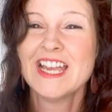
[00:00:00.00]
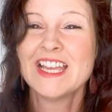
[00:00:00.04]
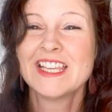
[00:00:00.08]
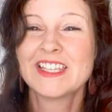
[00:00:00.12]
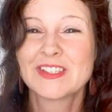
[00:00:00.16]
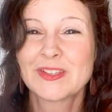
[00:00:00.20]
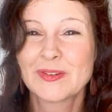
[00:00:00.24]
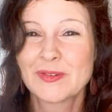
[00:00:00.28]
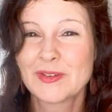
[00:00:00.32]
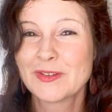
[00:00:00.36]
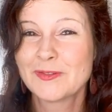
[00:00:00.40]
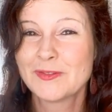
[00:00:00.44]

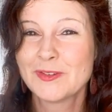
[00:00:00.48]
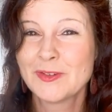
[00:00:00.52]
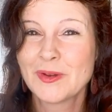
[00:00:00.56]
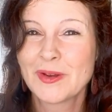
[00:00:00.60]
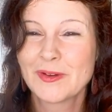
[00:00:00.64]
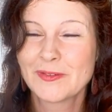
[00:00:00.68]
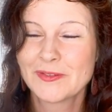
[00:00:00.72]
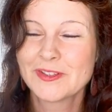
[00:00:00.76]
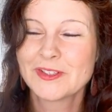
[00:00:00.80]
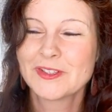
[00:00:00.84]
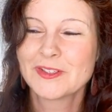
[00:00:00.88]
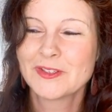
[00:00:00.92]
so if you
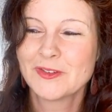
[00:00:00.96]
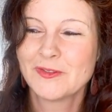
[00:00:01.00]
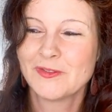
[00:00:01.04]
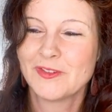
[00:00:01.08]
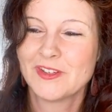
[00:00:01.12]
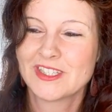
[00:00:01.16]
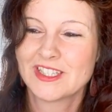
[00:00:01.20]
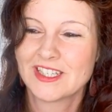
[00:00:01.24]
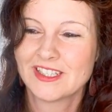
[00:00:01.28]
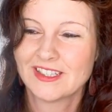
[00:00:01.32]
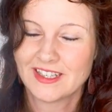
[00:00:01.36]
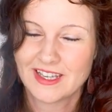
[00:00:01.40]
ever do
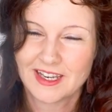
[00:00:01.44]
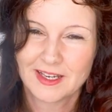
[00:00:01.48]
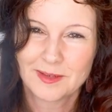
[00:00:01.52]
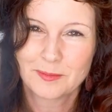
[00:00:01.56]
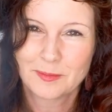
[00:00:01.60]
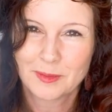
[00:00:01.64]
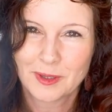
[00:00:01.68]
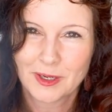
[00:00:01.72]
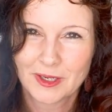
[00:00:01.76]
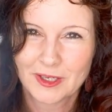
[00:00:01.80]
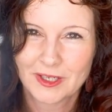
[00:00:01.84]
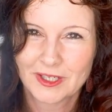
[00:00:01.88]
visit
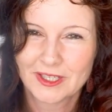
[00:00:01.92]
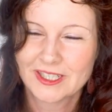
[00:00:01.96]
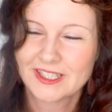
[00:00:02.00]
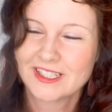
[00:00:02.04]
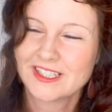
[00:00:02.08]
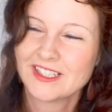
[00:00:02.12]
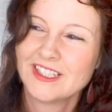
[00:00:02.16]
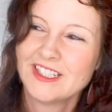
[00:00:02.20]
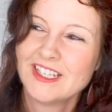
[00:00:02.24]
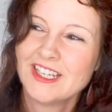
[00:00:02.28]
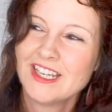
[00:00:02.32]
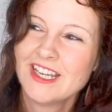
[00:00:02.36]
Lyme
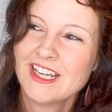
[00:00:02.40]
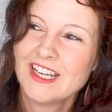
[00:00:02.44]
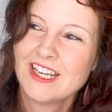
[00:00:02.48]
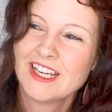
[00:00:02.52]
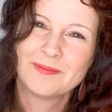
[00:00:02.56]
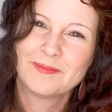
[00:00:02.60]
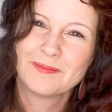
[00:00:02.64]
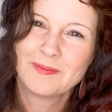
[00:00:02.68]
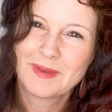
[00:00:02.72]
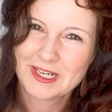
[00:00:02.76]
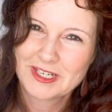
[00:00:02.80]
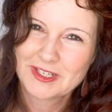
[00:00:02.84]
Park,
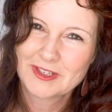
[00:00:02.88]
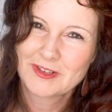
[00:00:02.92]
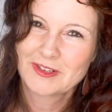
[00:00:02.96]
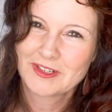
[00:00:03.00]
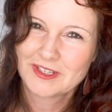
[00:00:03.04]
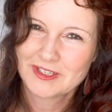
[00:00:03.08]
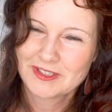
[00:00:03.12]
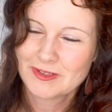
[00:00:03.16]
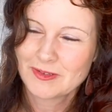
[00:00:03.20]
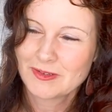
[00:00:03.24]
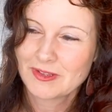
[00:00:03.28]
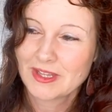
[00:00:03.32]
make sure
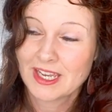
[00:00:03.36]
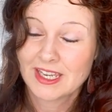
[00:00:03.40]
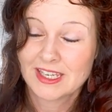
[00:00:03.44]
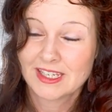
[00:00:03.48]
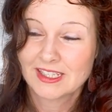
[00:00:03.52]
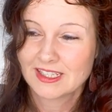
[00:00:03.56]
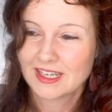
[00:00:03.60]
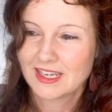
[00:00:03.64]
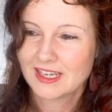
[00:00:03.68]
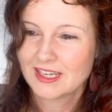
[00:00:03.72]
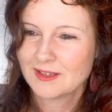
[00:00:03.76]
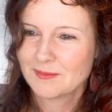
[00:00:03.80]
to do that.
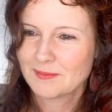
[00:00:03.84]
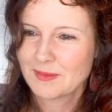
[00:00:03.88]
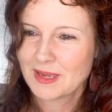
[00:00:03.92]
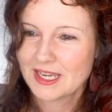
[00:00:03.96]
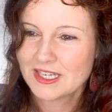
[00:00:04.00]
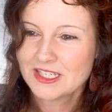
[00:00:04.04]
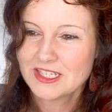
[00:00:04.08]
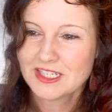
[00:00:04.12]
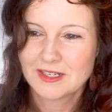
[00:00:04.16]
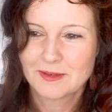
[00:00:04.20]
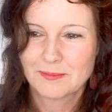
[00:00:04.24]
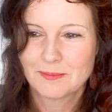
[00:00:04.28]
And I
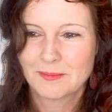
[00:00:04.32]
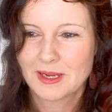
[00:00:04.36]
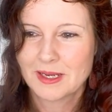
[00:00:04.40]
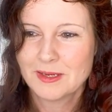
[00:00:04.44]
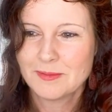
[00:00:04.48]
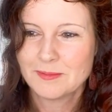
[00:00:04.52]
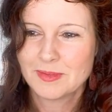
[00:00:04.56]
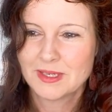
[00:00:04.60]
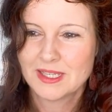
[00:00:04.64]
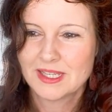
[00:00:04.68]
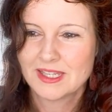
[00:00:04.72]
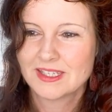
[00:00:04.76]
imagine it
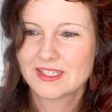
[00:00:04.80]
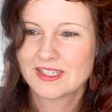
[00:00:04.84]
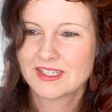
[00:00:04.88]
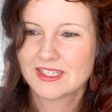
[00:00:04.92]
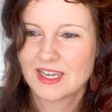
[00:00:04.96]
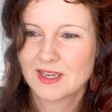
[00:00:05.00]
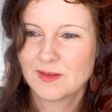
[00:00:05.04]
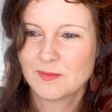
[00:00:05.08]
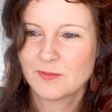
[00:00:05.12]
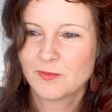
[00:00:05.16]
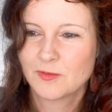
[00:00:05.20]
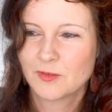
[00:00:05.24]
might be the
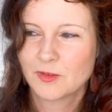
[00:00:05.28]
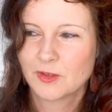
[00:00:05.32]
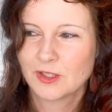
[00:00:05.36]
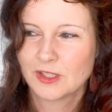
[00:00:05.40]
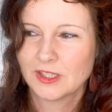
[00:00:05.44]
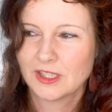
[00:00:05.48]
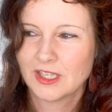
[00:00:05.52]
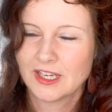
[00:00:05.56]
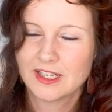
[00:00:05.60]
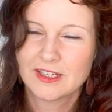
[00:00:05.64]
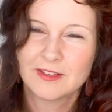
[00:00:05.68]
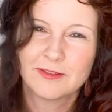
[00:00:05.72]
same for a
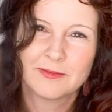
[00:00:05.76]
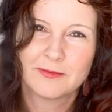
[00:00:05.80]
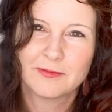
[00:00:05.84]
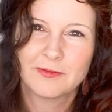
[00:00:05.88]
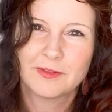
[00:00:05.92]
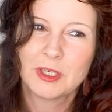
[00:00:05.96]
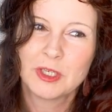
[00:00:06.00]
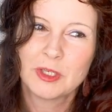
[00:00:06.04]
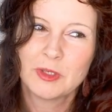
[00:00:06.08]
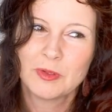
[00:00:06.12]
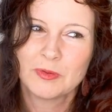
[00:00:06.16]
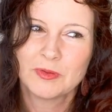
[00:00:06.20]
lot of
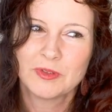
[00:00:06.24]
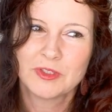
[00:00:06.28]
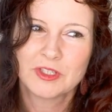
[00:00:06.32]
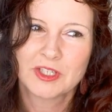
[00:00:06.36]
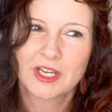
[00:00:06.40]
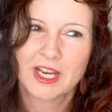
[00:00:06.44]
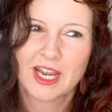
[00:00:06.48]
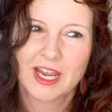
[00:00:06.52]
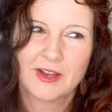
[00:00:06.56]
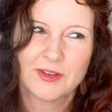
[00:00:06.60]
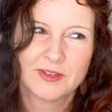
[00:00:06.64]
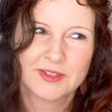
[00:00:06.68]
huge
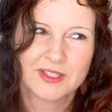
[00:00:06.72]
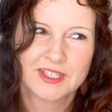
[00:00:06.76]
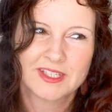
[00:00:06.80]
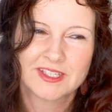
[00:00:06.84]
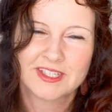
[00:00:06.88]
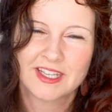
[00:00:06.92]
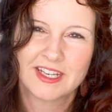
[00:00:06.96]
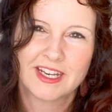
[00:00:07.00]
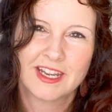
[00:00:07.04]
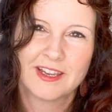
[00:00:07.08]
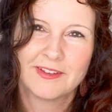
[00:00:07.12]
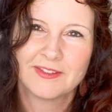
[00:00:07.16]

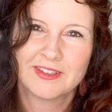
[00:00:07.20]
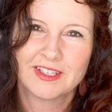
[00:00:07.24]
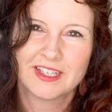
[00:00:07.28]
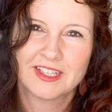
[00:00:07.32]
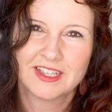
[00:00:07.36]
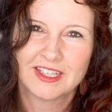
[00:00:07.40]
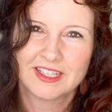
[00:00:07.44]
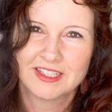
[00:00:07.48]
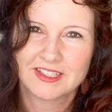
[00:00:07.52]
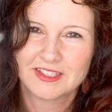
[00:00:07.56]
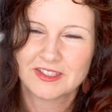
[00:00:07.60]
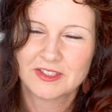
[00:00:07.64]
houses that have
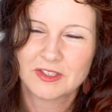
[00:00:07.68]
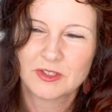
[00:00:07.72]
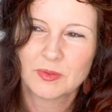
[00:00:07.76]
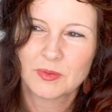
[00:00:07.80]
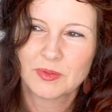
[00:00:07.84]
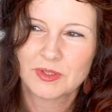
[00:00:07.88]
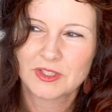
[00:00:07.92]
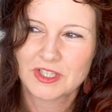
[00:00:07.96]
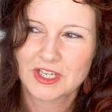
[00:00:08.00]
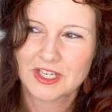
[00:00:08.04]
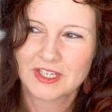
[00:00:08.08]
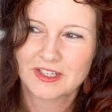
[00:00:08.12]
anything to do
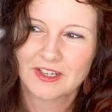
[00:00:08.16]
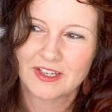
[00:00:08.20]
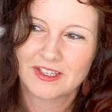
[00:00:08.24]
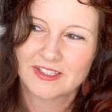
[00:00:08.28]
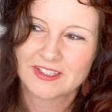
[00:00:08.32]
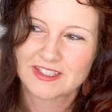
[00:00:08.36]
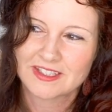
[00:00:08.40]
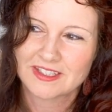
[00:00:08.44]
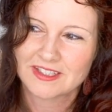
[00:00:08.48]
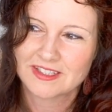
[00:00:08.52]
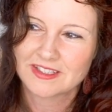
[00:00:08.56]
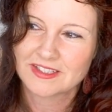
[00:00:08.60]
with Jane
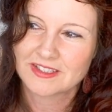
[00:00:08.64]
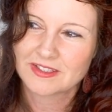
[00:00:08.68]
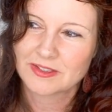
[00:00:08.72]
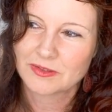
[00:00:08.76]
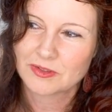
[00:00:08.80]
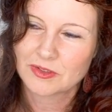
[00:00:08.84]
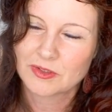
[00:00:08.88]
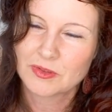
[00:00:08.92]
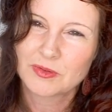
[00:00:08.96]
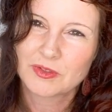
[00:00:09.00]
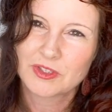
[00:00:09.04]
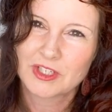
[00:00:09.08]
Austen.
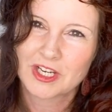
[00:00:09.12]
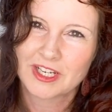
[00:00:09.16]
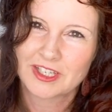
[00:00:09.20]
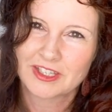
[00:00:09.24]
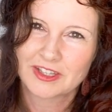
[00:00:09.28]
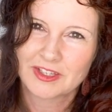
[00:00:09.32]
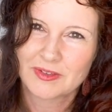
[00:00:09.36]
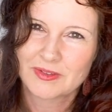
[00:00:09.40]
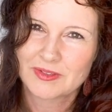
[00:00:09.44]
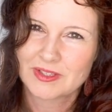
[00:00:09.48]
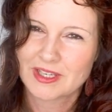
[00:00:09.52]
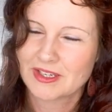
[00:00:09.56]
So do
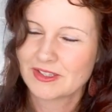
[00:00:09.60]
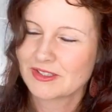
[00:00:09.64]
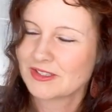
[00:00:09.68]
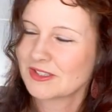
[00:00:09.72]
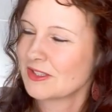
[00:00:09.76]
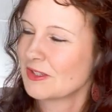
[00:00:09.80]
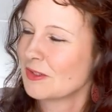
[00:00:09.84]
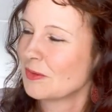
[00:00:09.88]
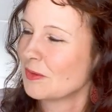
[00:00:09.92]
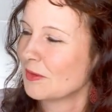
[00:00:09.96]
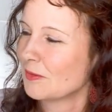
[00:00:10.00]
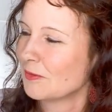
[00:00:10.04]
check those out
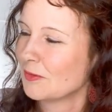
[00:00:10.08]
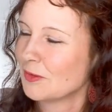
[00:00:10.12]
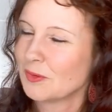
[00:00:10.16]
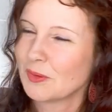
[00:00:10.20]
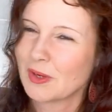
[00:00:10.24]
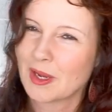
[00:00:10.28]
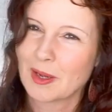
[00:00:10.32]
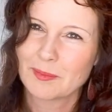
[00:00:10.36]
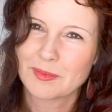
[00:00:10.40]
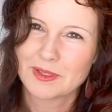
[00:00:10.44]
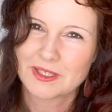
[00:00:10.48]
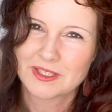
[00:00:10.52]
too if you
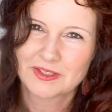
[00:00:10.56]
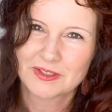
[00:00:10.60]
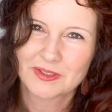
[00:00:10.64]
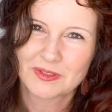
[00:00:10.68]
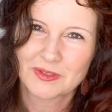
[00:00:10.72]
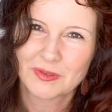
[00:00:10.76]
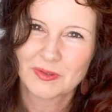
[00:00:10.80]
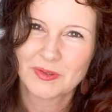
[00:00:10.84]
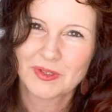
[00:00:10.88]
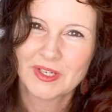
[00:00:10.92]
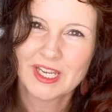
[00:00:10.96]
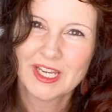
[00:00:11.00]
happen
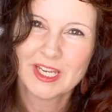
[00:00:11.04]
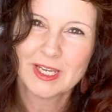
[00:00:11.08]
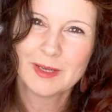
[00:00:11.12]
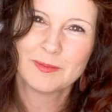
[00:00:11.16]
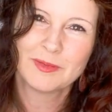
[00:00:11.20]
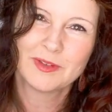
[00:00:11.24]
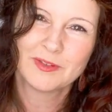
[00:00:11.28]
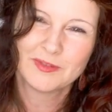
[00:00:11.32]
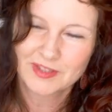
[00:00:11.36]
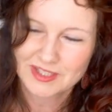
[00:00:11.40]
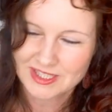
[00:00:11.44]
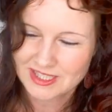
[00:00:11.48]
to
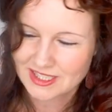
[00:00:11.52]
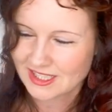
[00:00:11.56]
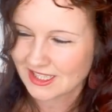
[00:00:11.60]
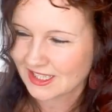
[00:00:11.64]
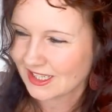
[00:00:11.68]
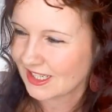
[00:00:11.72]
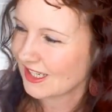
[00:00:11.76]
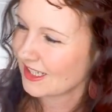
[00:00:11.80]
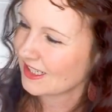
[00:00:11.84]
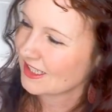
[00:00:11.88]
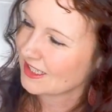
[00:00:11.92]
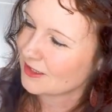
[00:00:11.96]
be
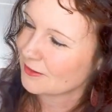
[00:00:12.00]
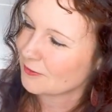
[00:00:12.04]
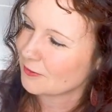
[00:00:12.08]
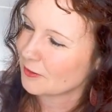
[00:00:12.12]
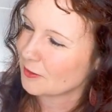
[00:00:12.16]
visiting any of